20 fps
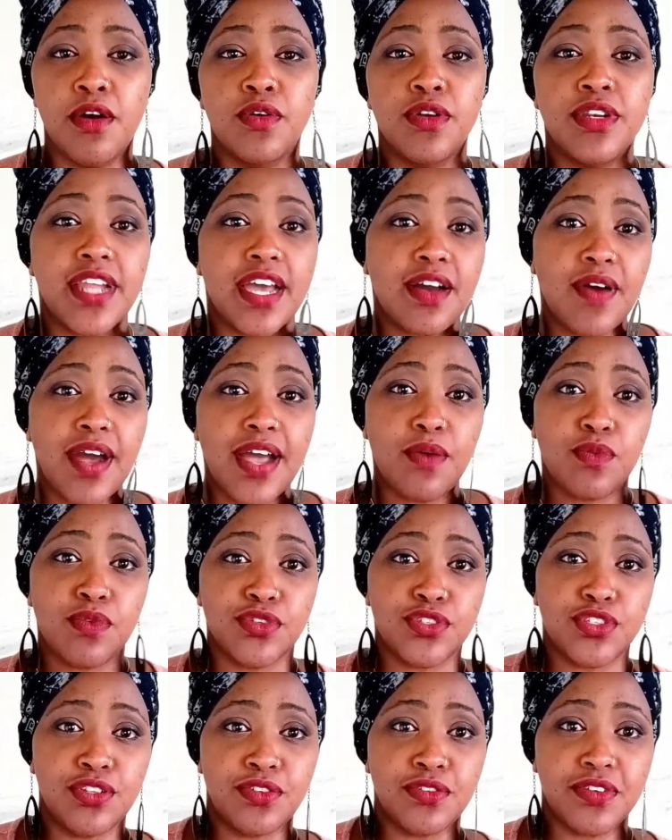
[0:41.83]
Now I
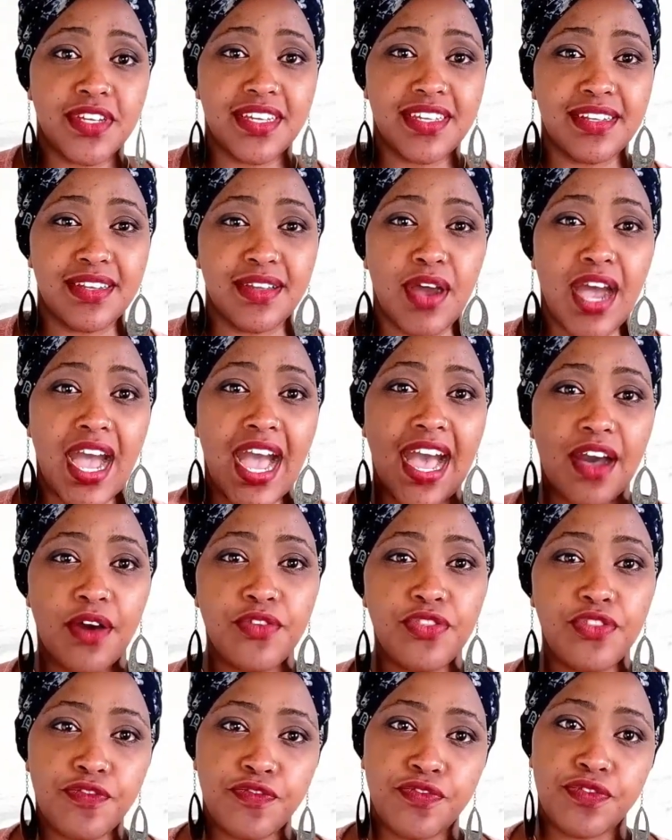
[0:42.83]
want to look at
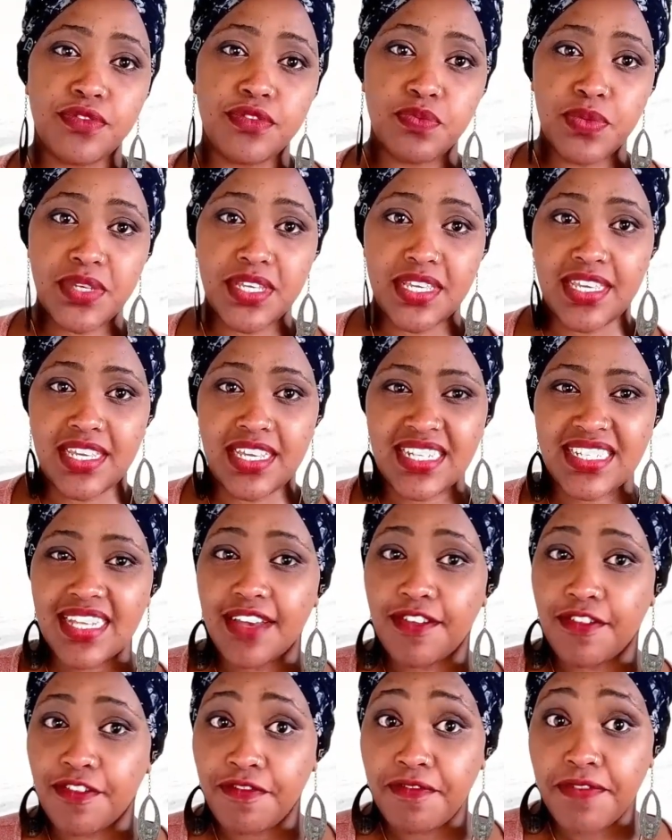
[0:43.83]
how the food we eat
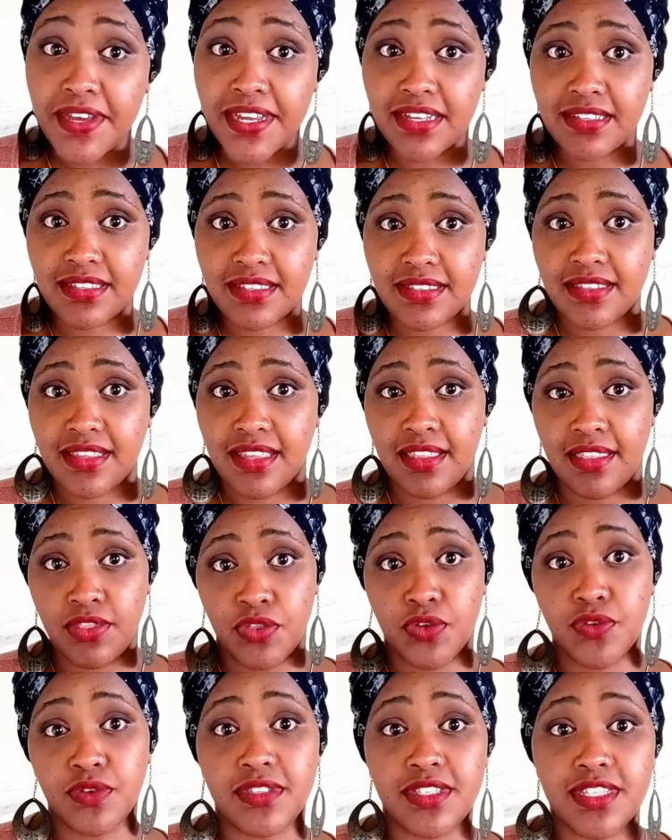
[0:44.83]
affects
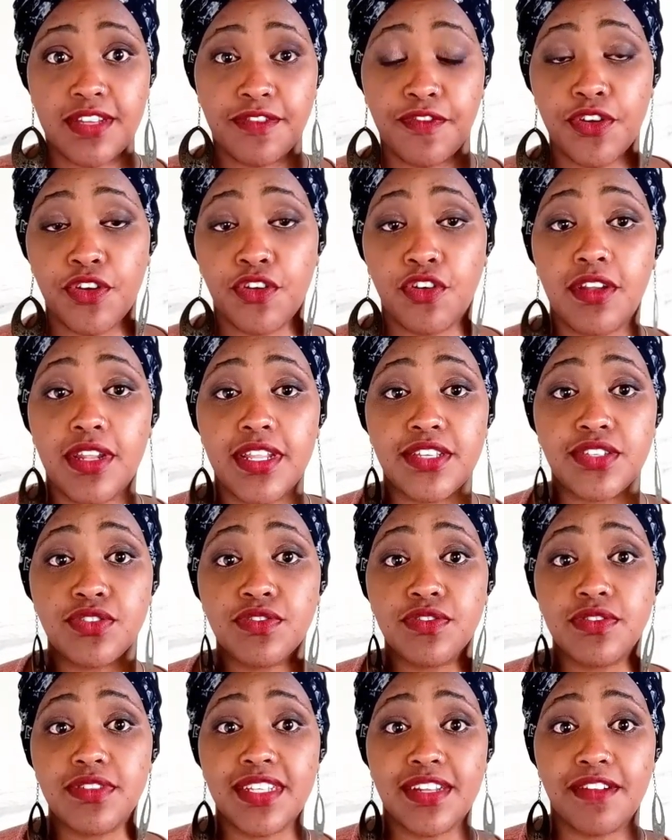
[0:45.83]
those different
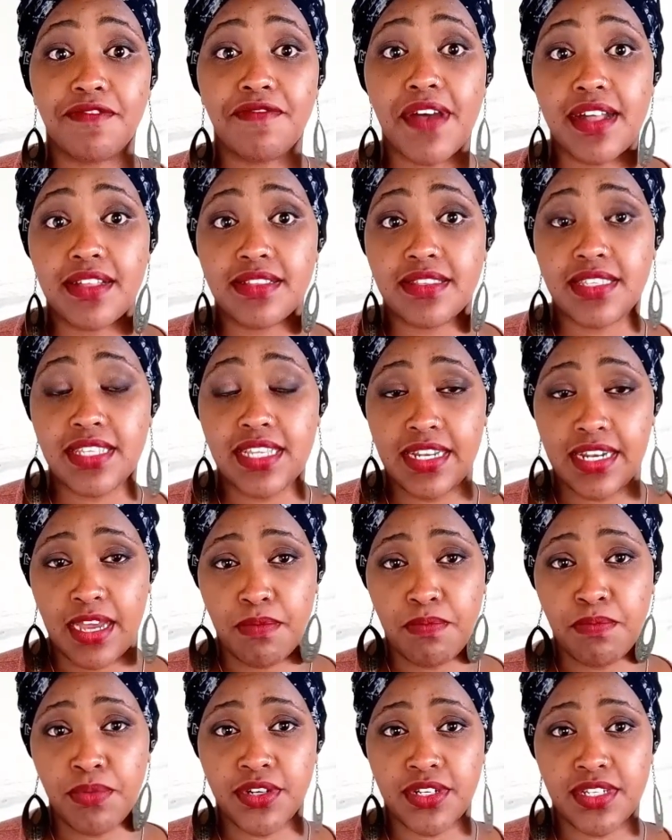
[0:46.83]
cholesterols and fats in our
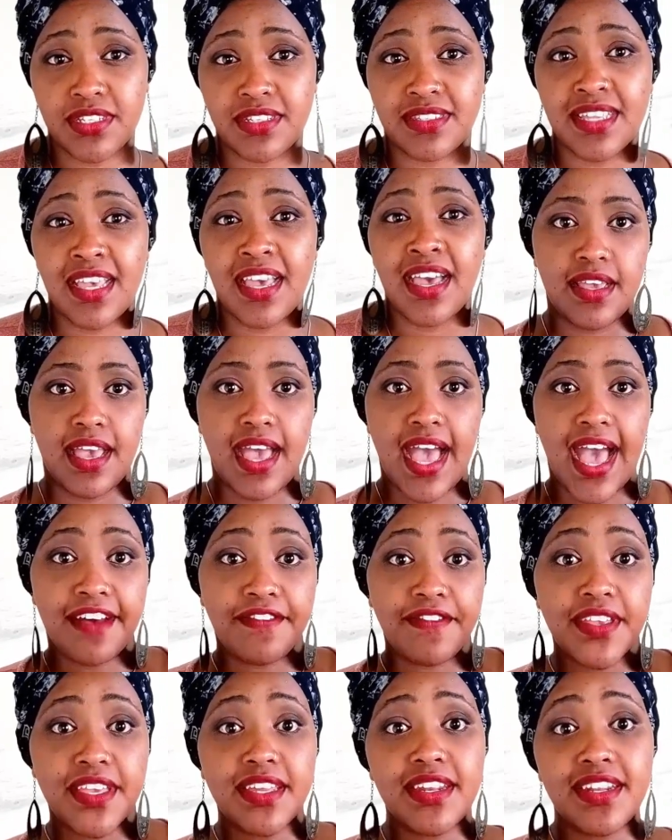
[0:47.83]
bodies.
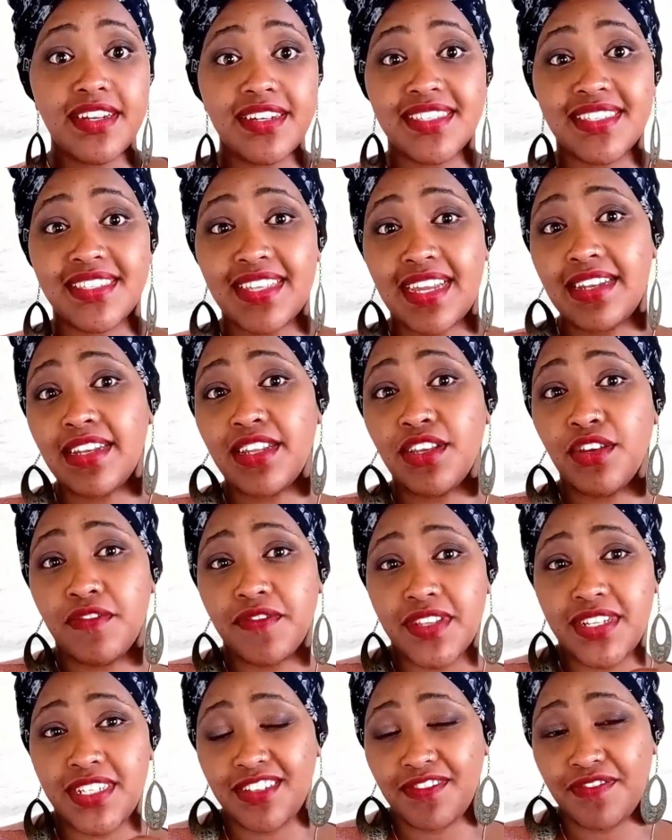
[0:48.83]
Having an understanding of
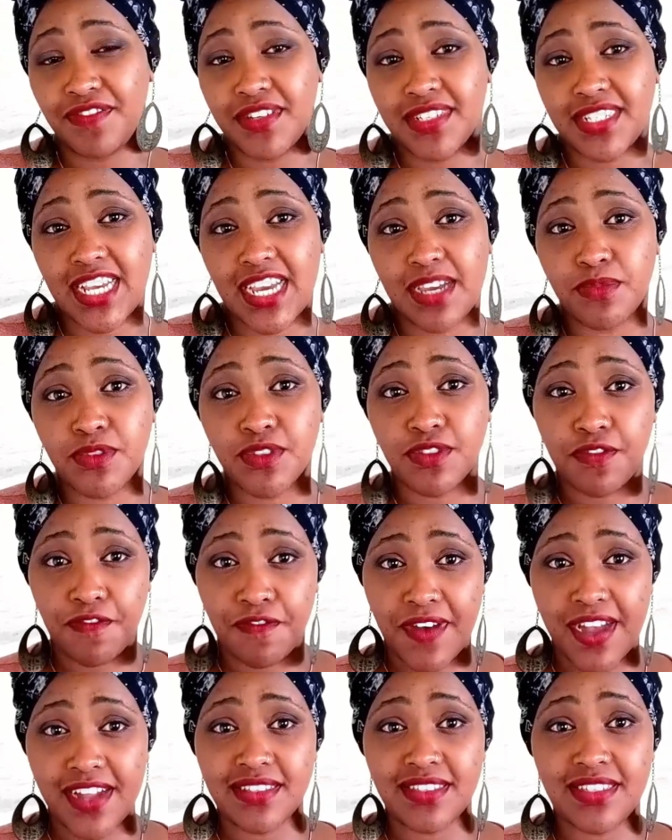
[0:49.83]
the different types of
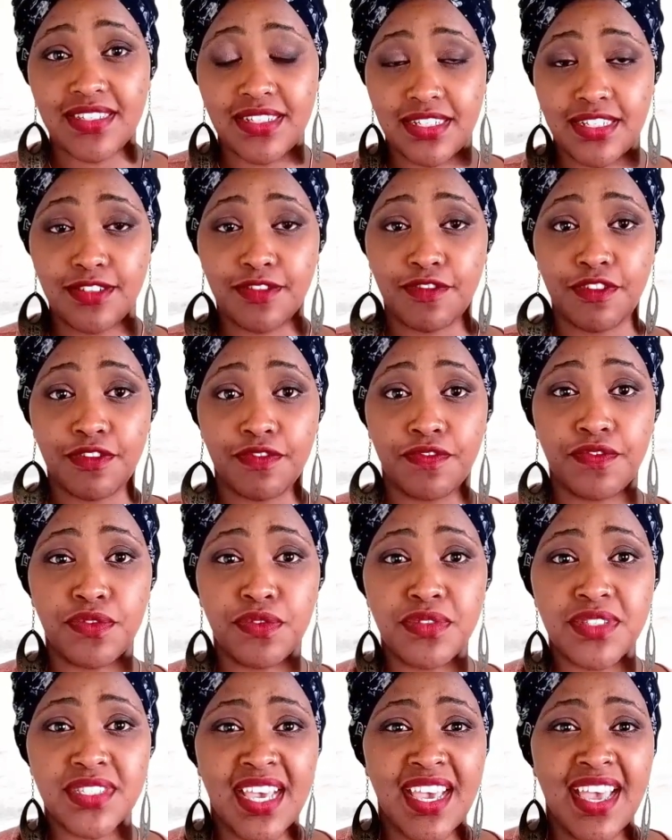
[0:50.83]
fats in different
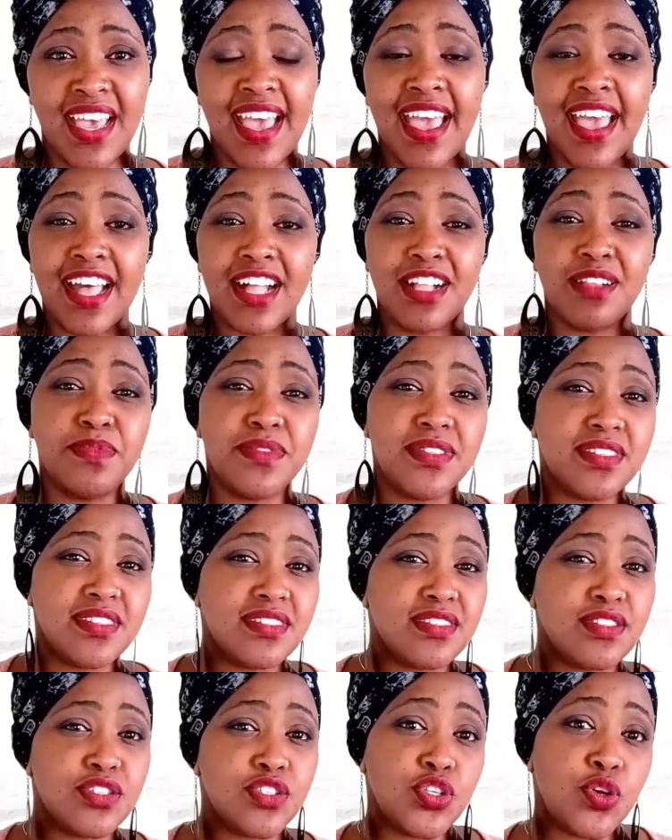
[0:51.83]
foods helps
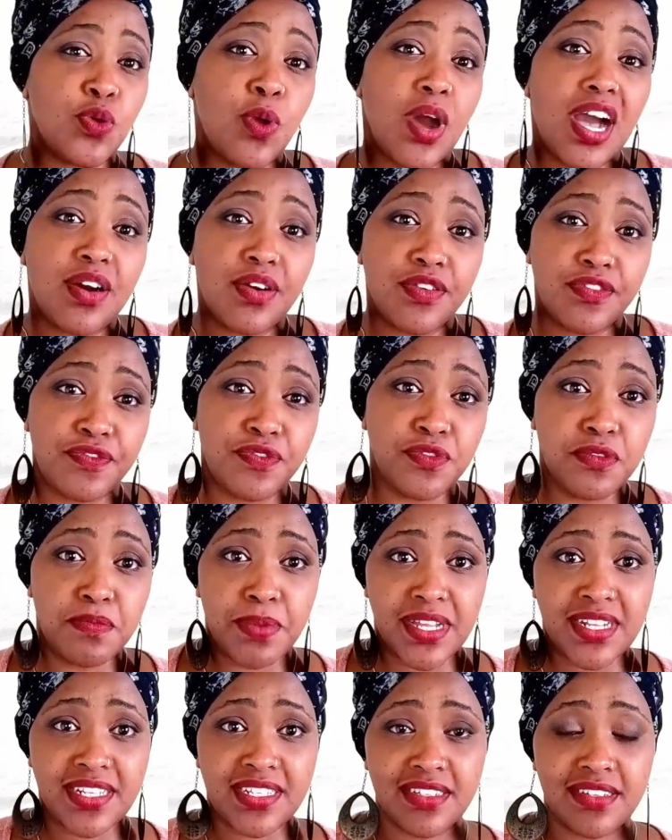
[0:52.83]
us know our food
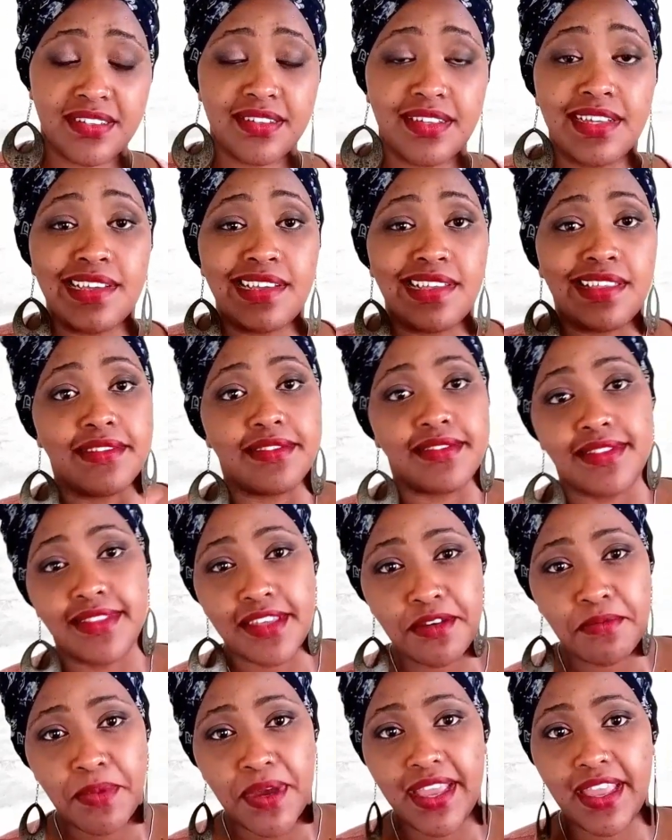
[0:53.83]
better,
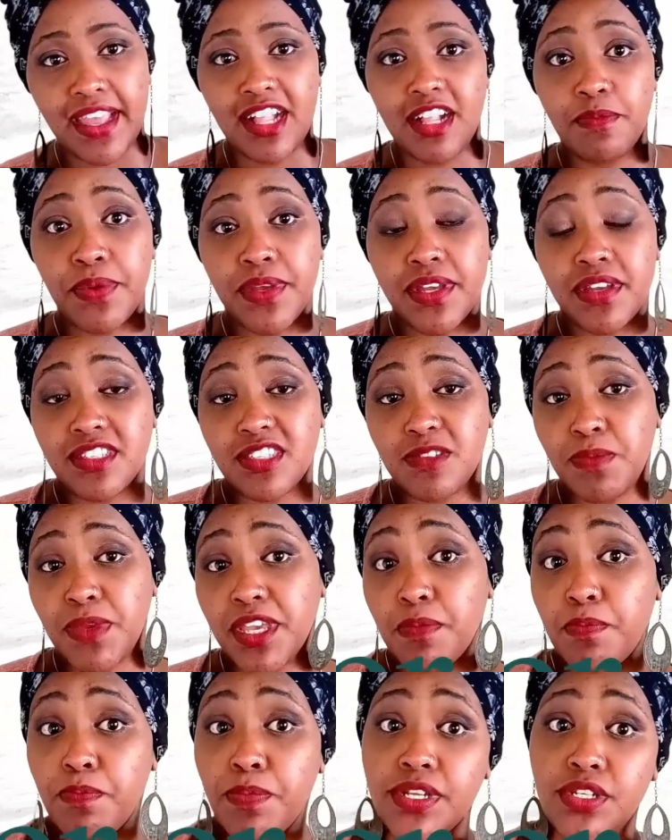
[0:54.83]
thereby helping us
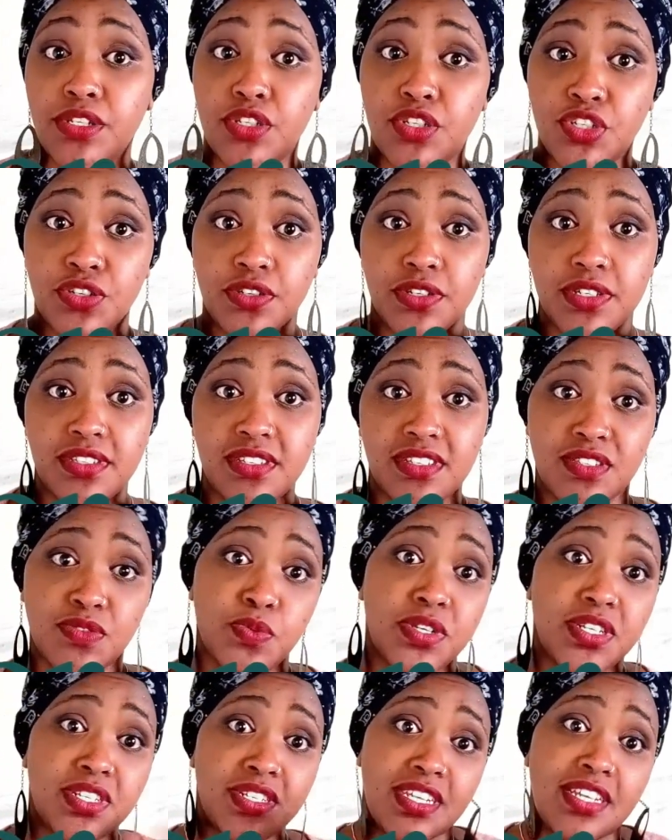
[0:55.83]
make better choices,
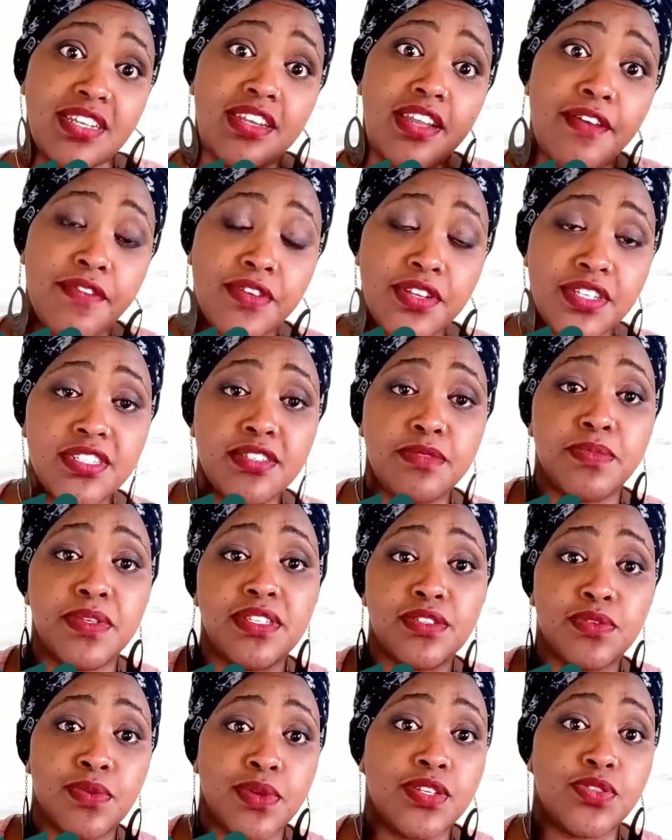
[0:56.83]
which inevitably
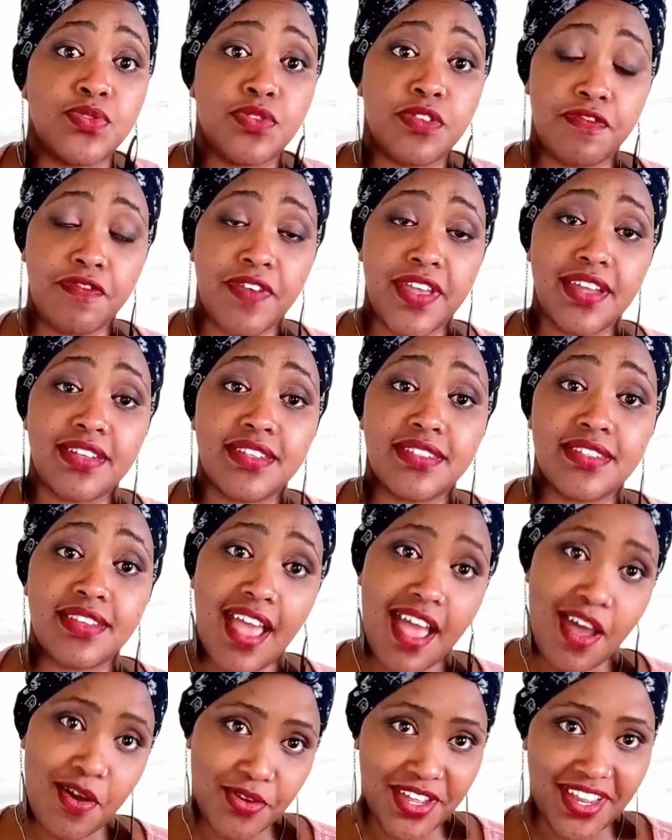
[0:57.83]
is going to affect
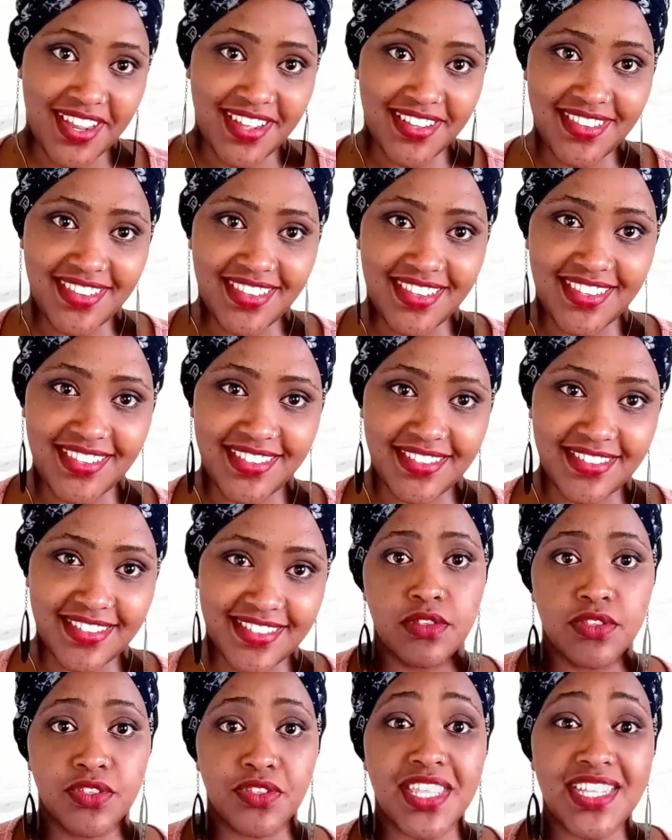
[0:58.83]
our health.
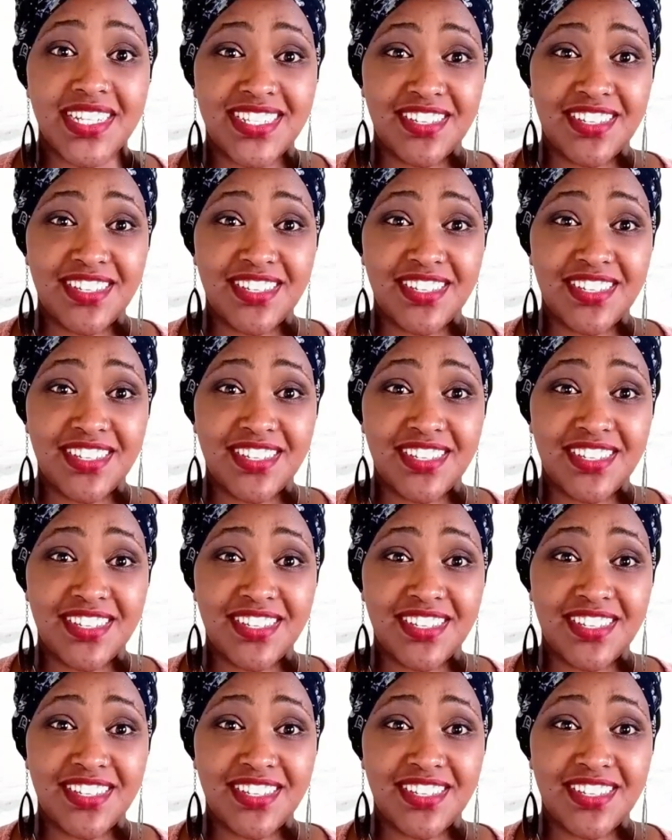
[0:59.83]
So the